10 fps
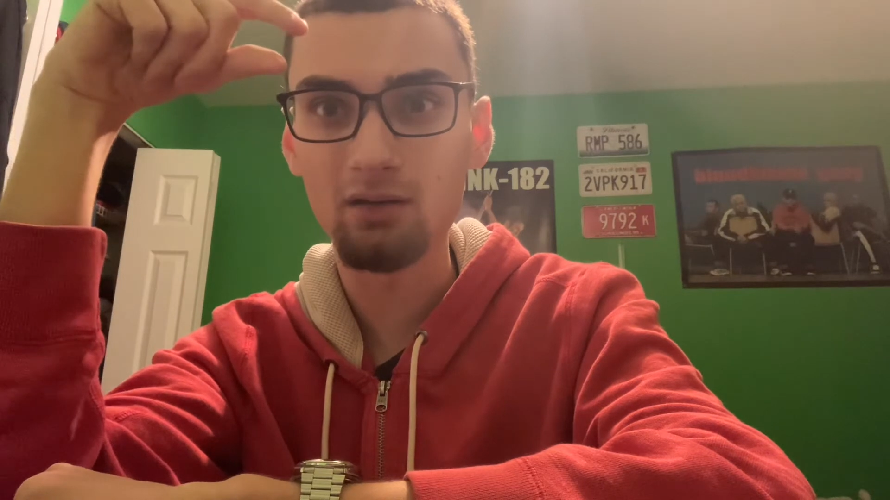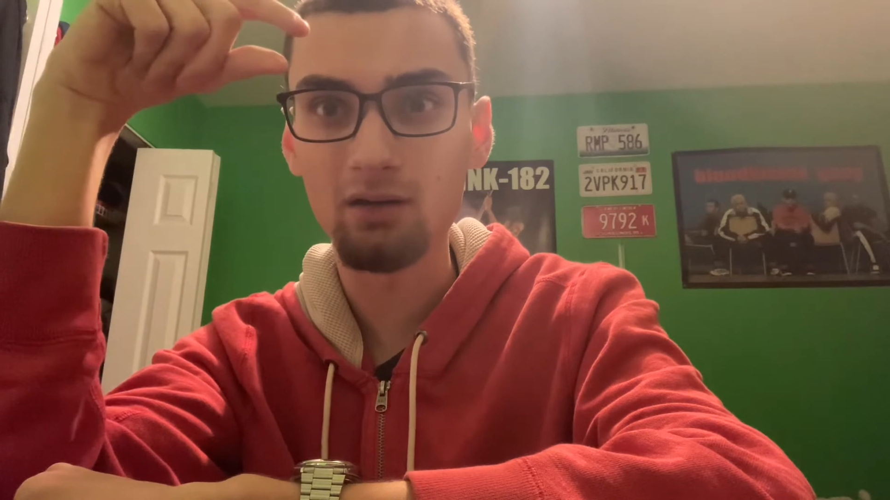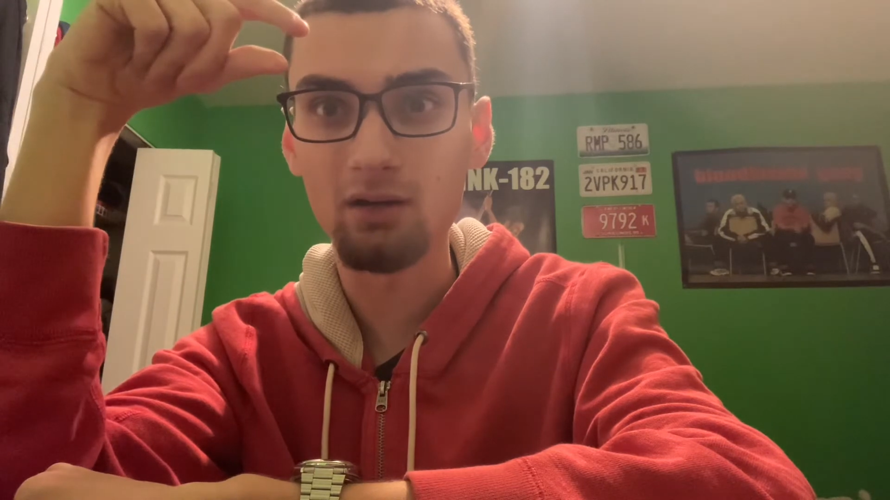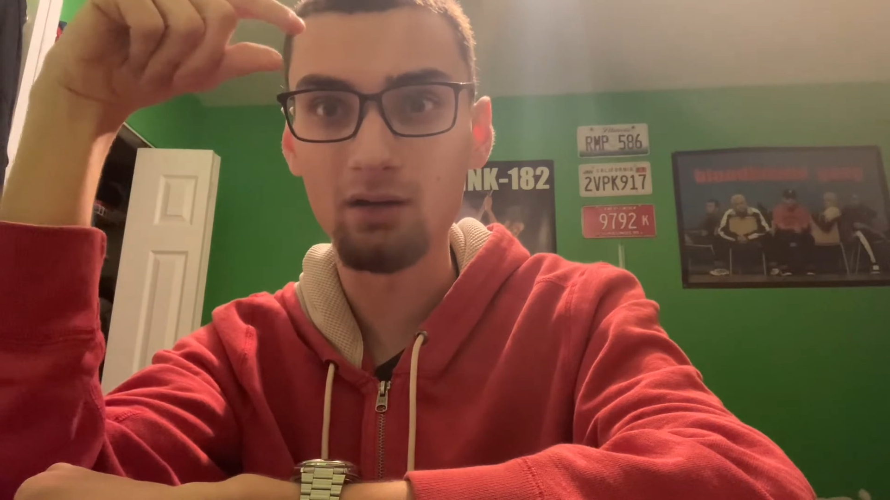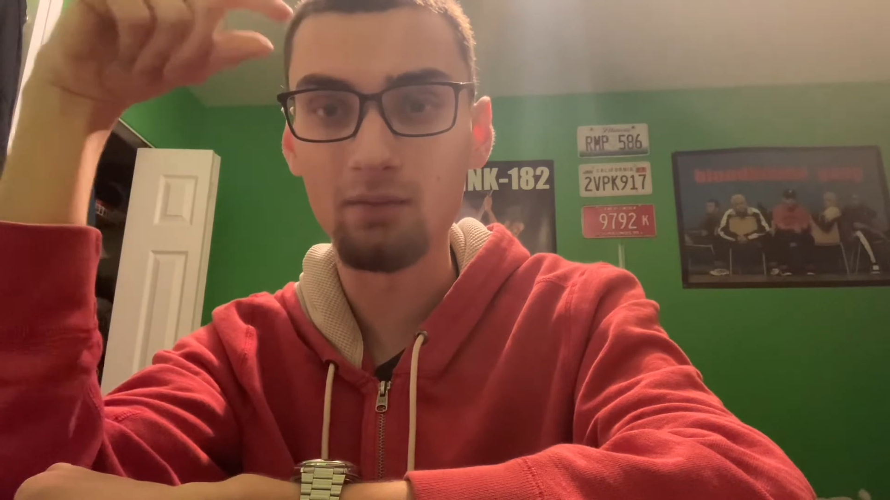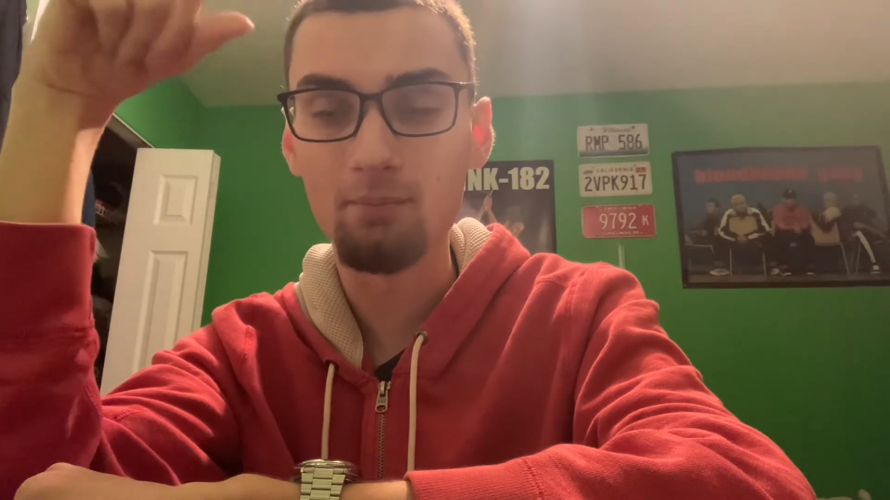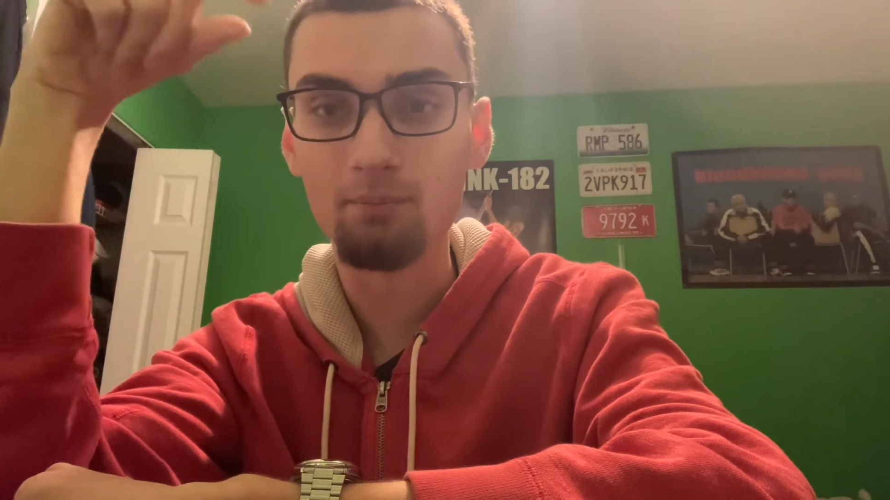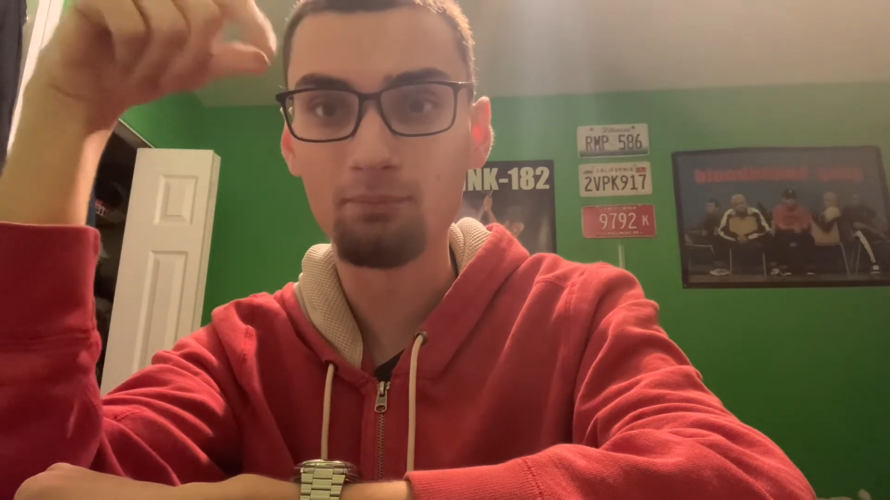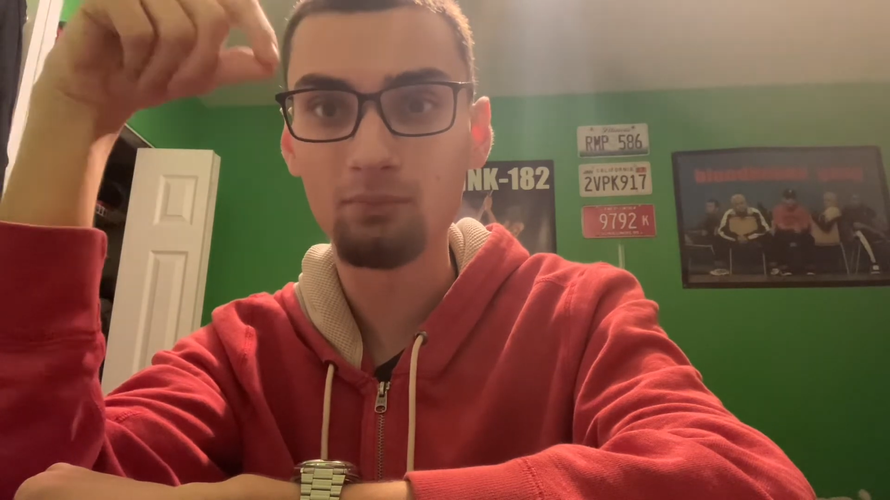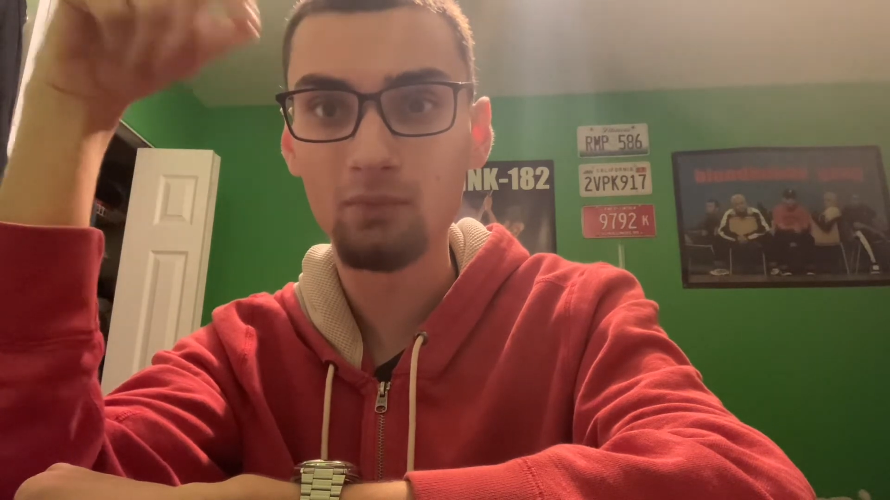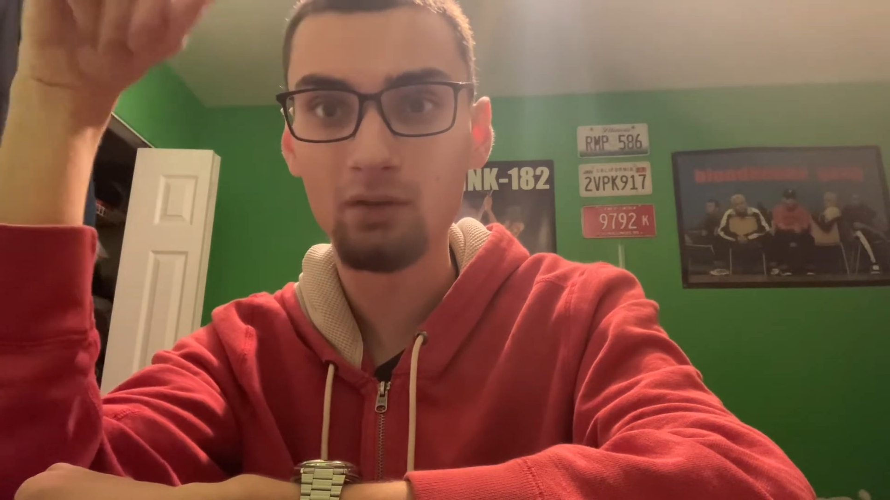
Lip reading: kind